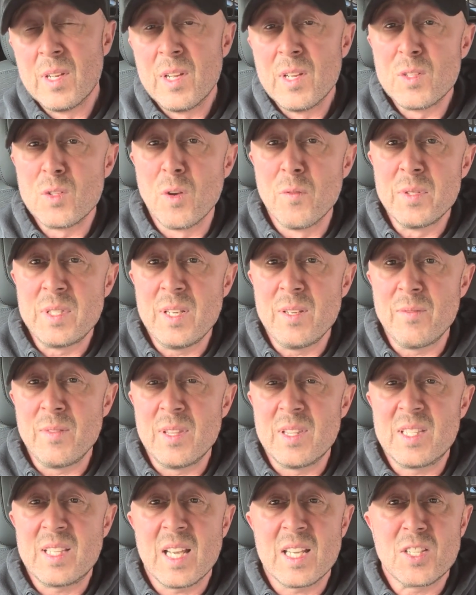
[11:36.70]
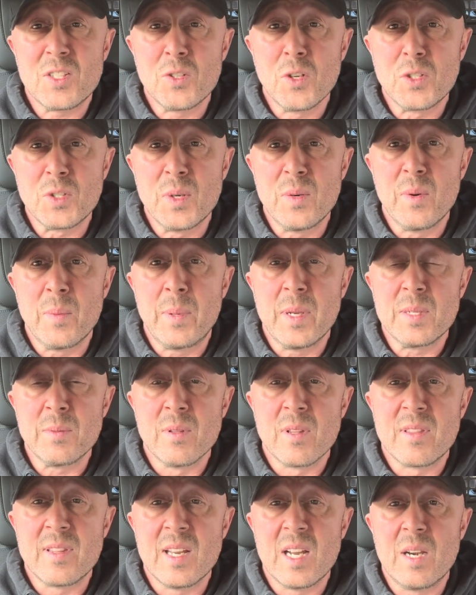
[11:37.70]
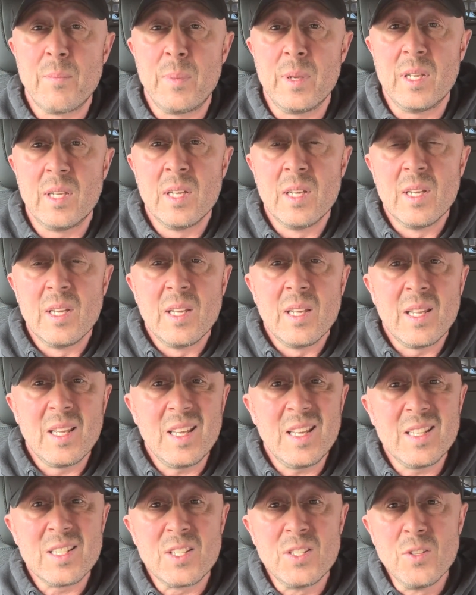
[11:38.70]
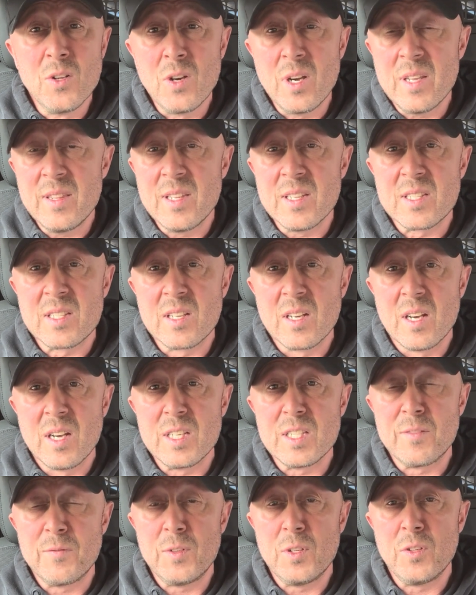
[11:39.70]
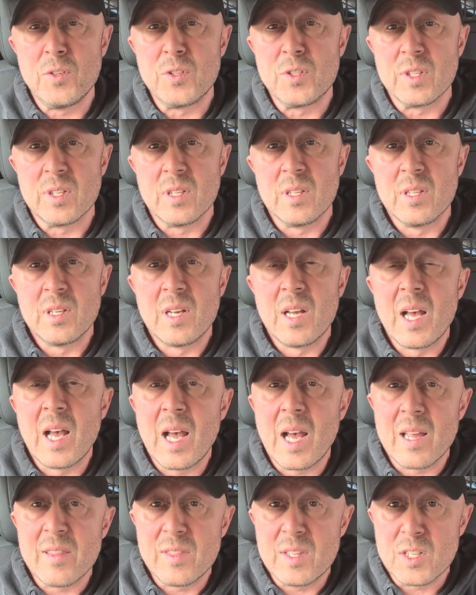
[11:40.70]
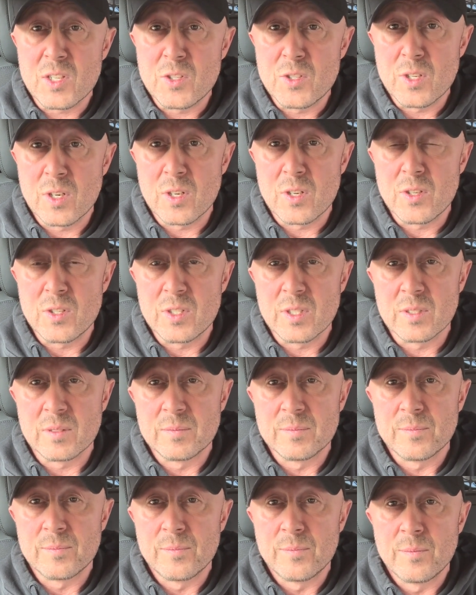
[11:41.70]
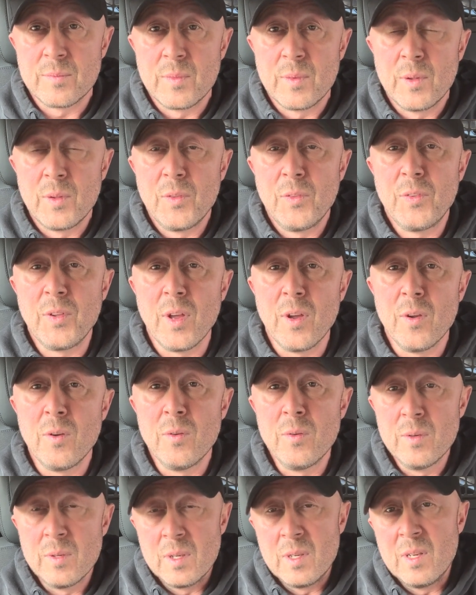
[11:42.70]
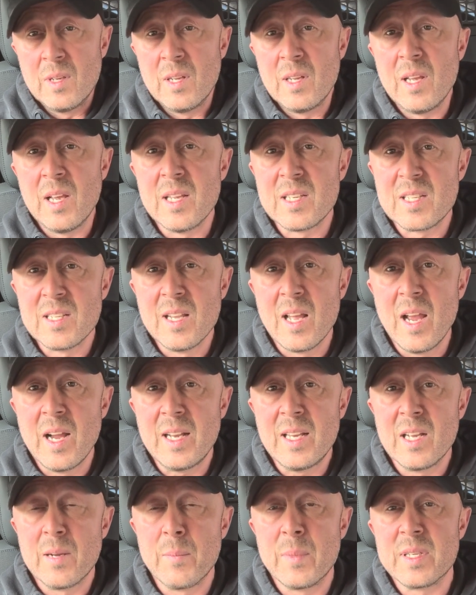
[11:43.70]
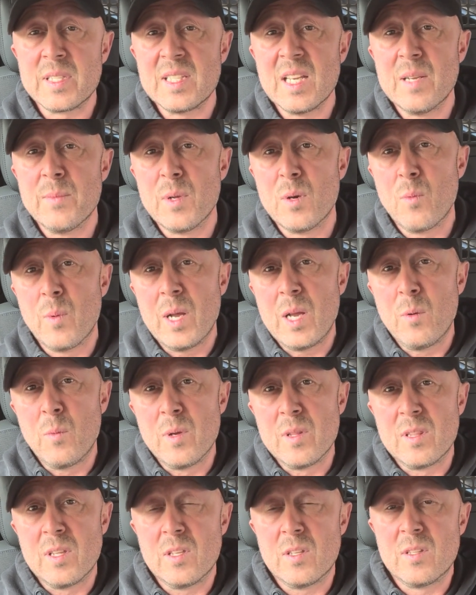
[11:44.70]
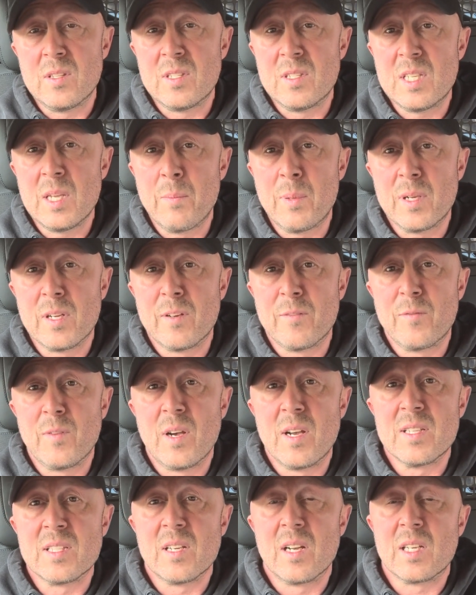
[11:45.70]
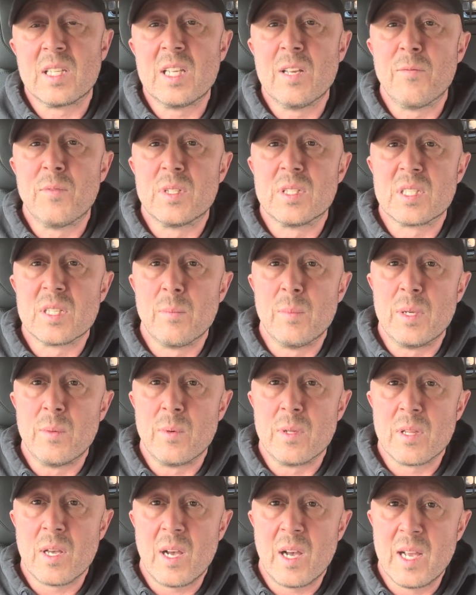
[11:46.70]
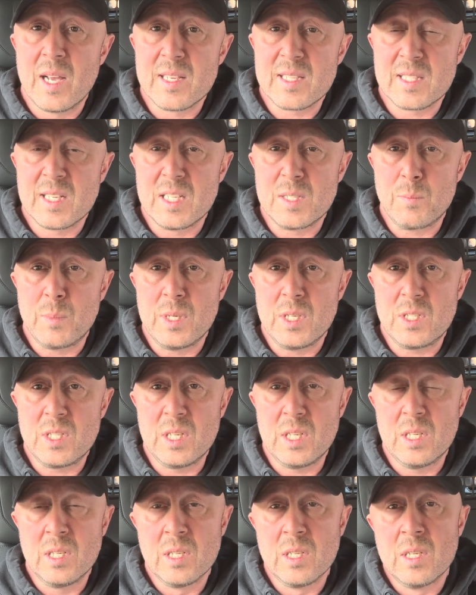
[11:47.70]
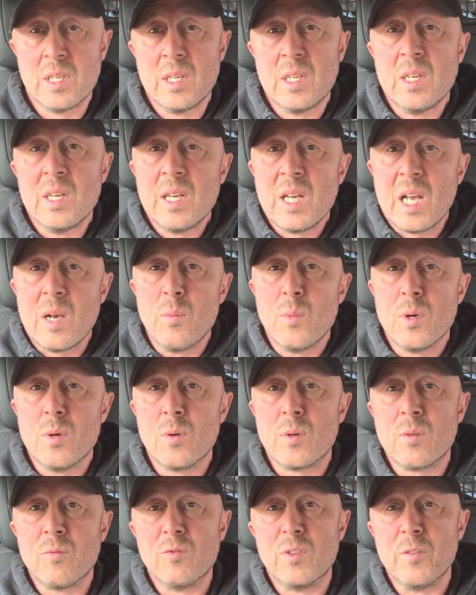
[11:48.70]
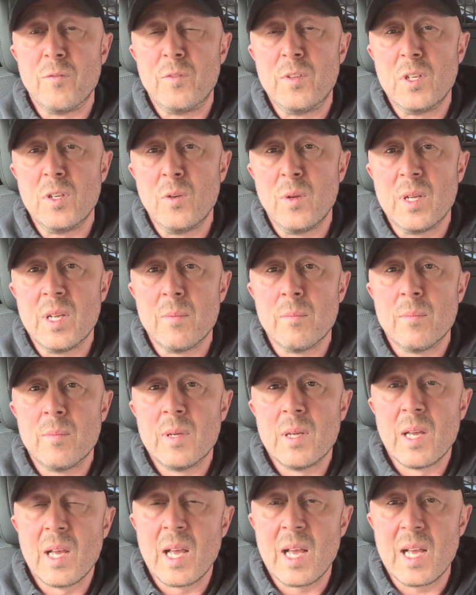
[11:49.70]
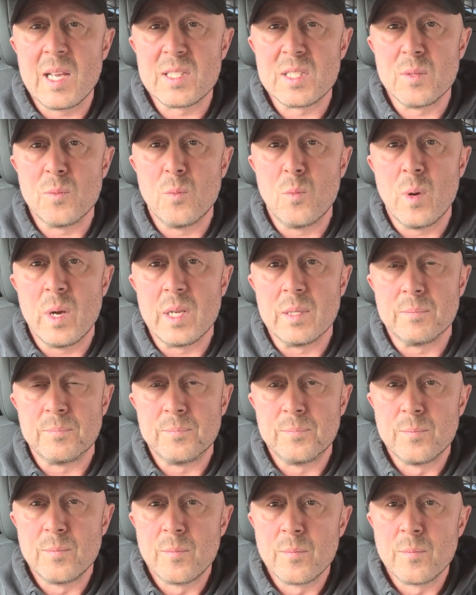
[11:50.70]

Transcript: So obviously testosterone replacement therapy is not in this guy's future at this juncture. So it's likely I'm going to send him away with the typical advice that I'd give to somebody with high SHBG and we'll review him as and when